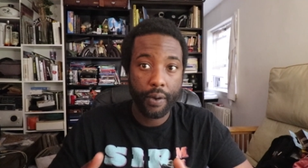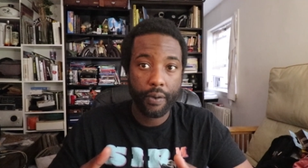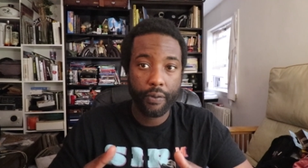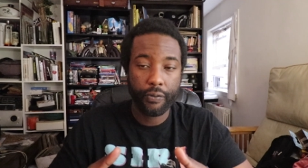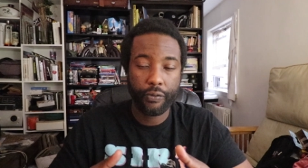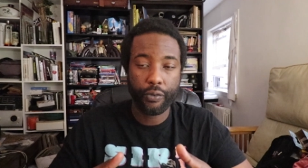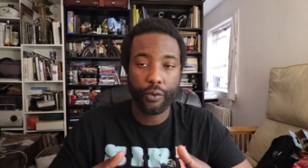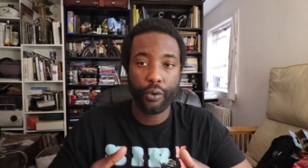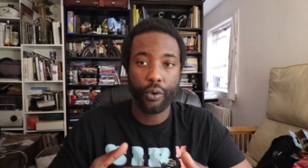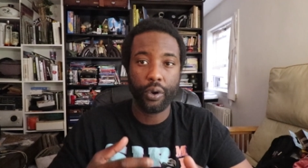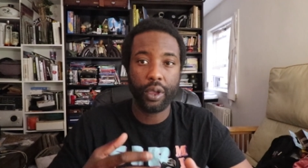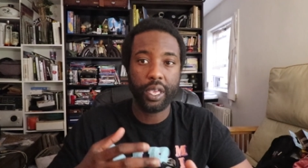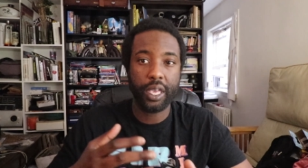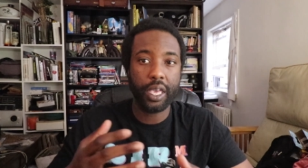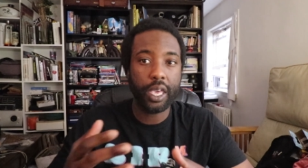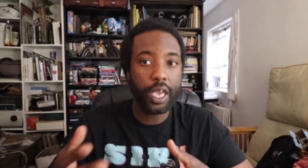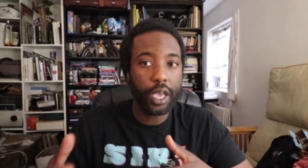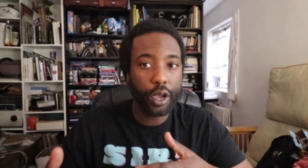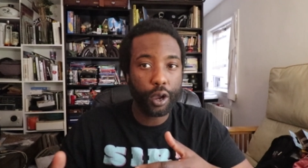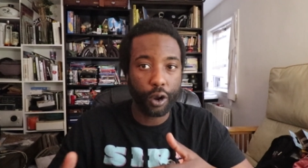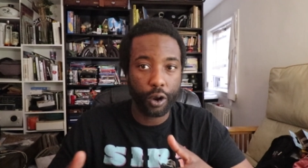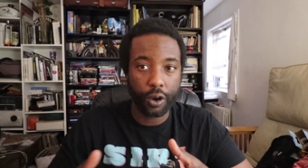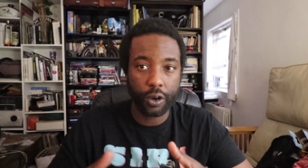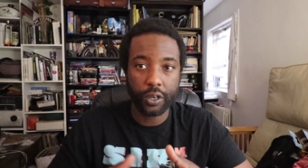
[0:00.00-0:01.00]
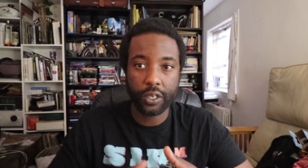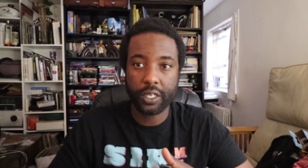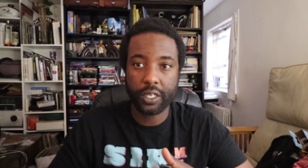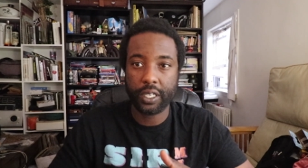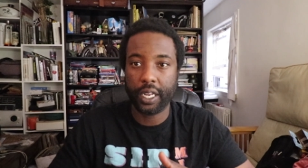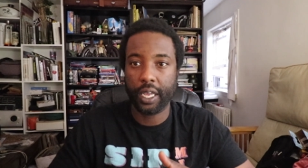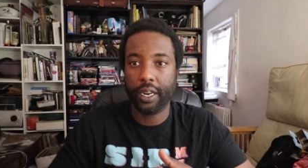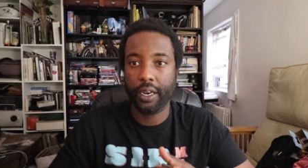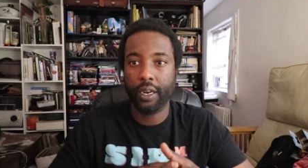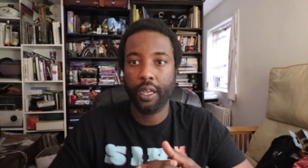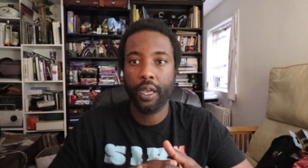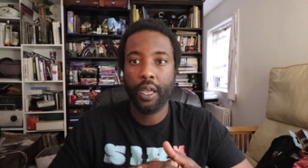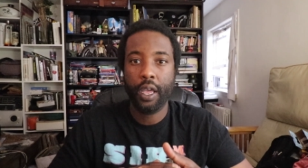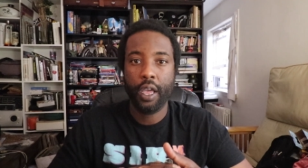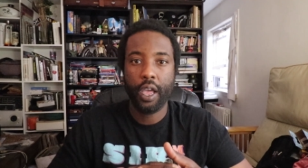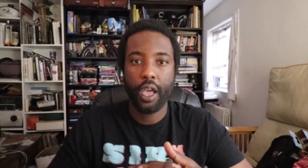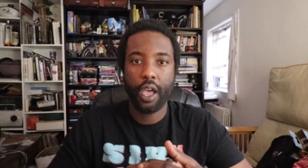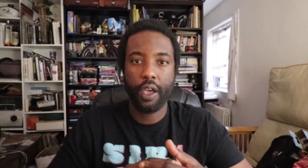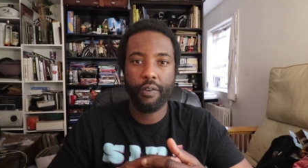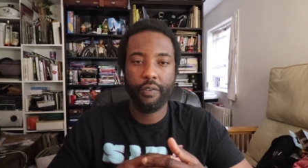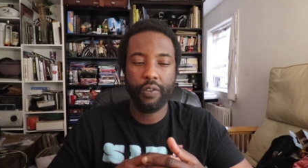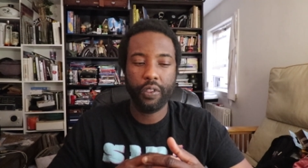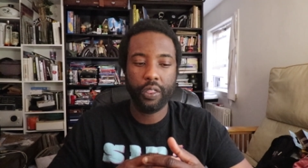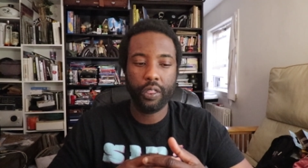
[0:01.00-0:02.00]
for years and
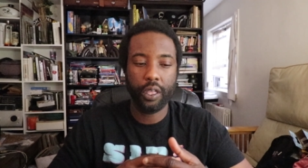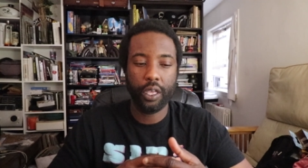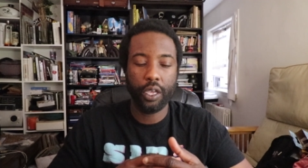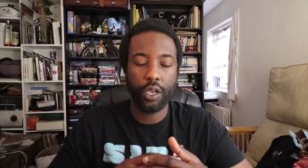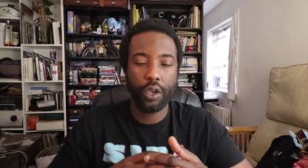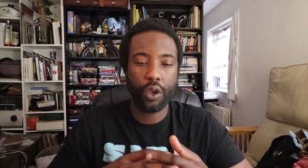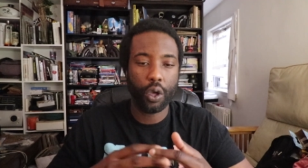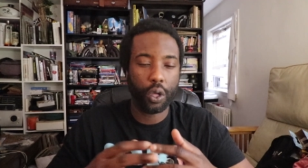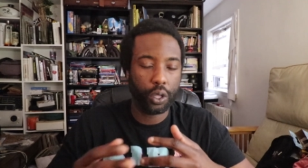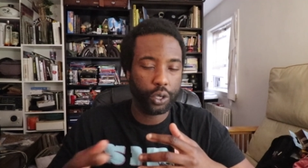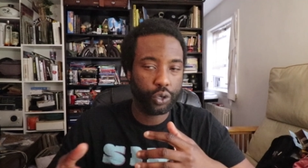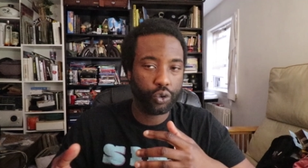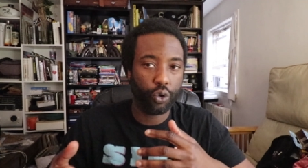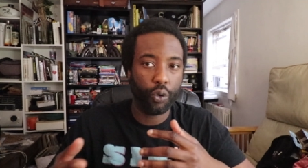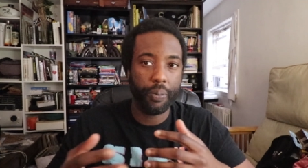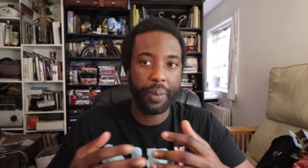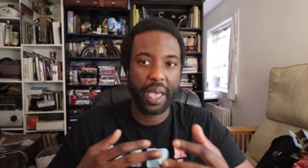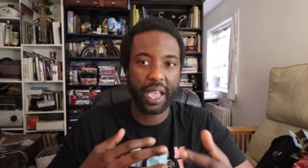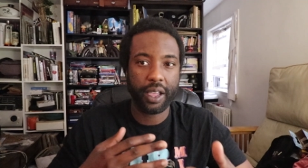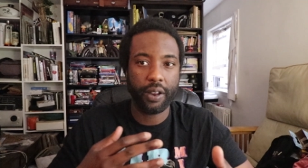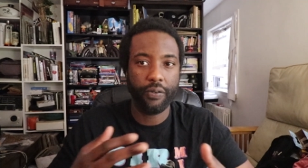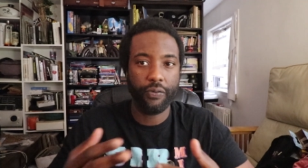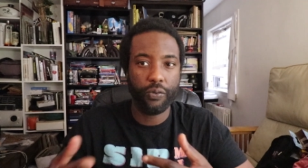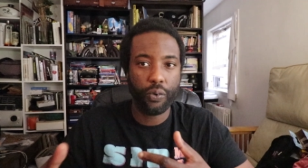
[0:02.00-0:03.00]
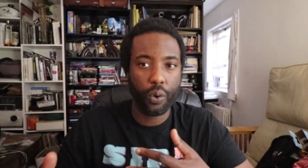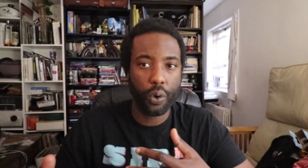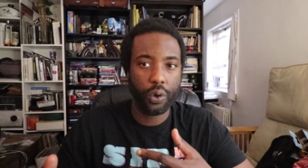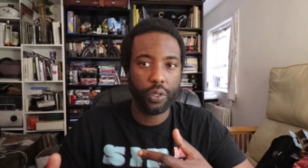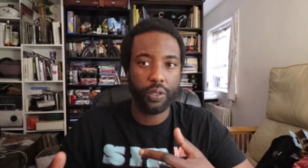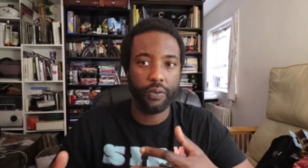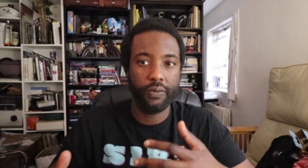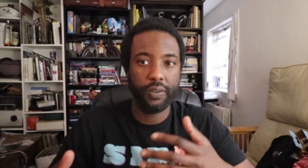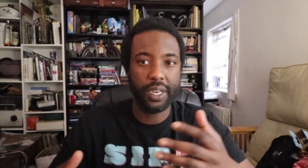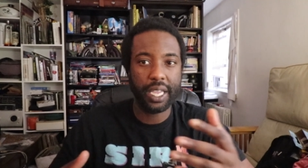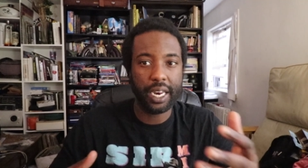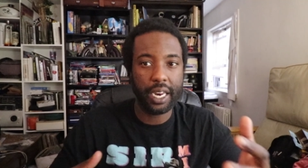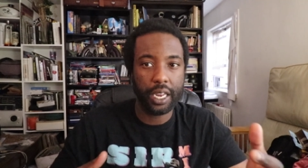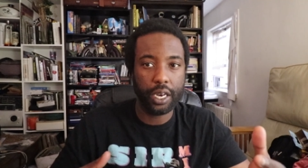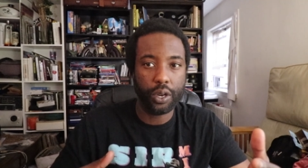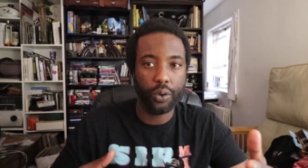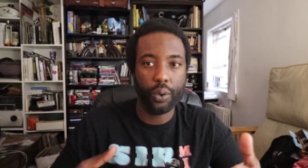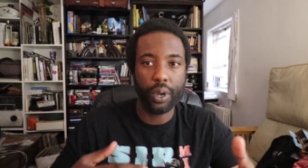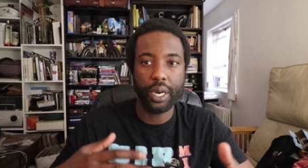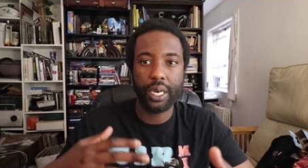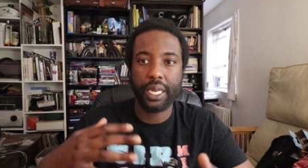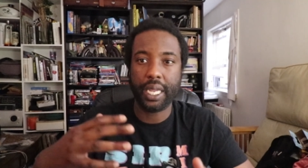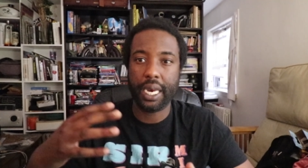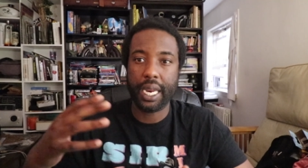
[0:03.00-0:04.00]
having the cultural back and forth of did he do
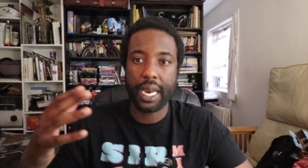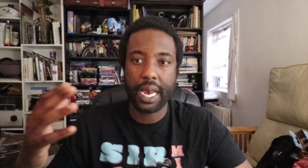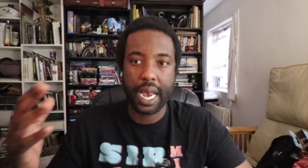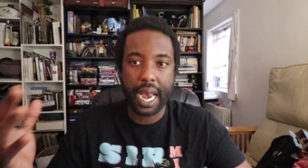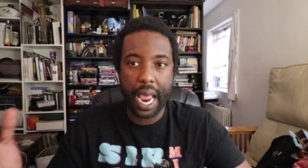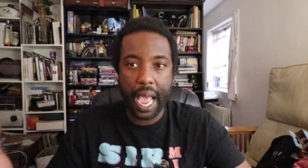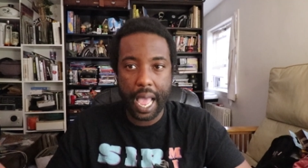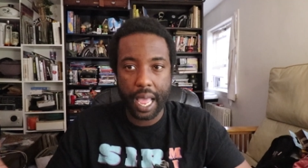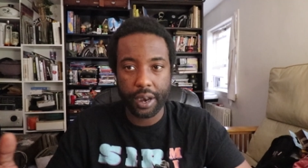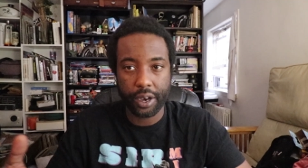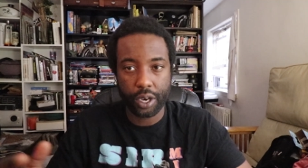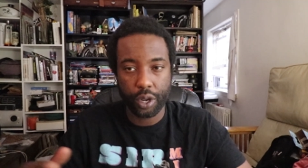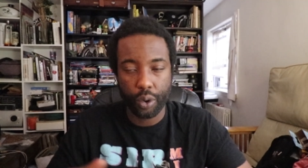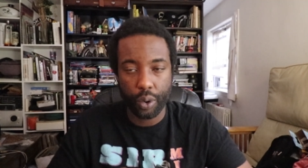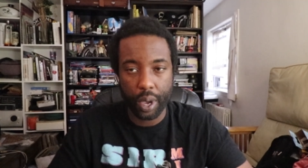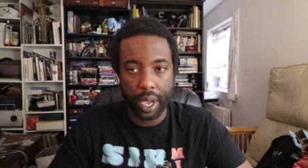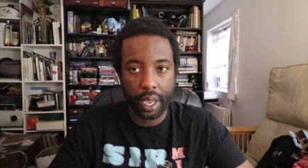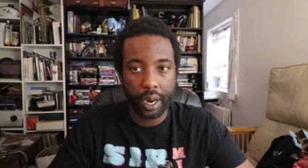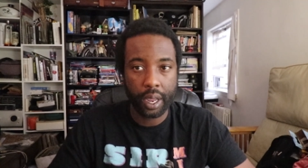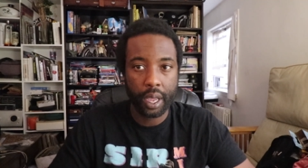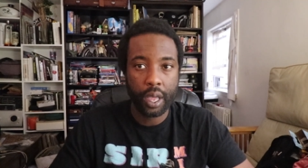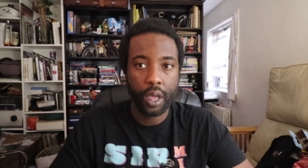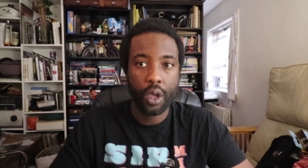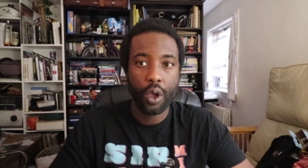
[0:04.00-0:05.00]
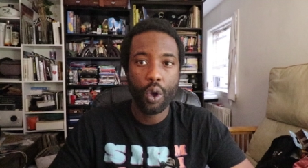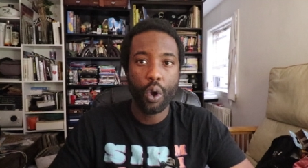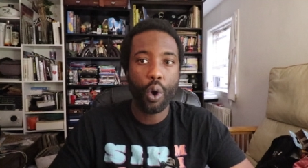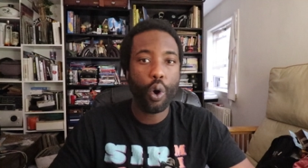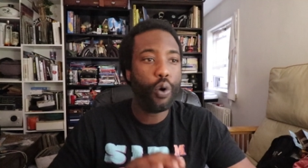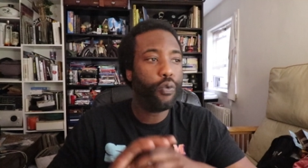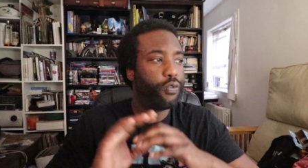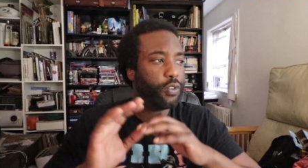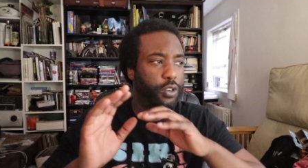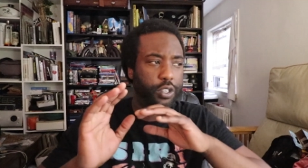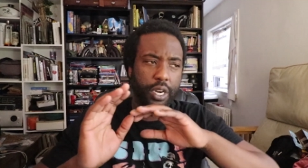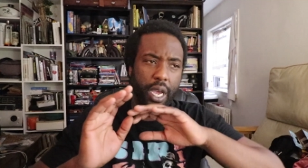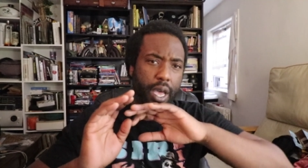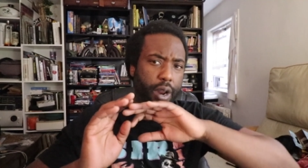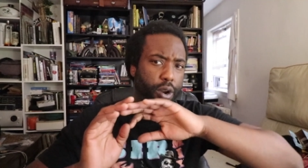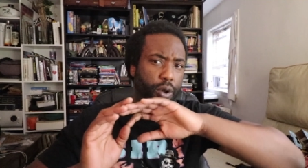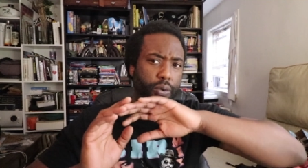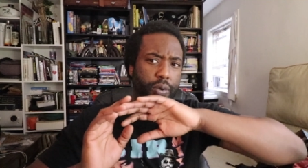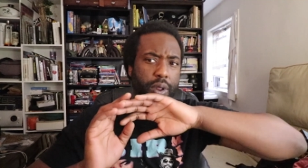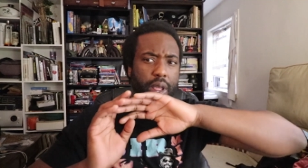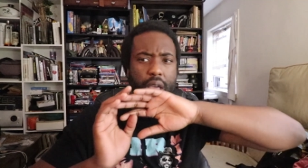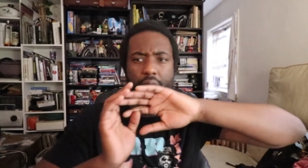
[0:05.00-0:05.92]
it, did he not do it, overshadowed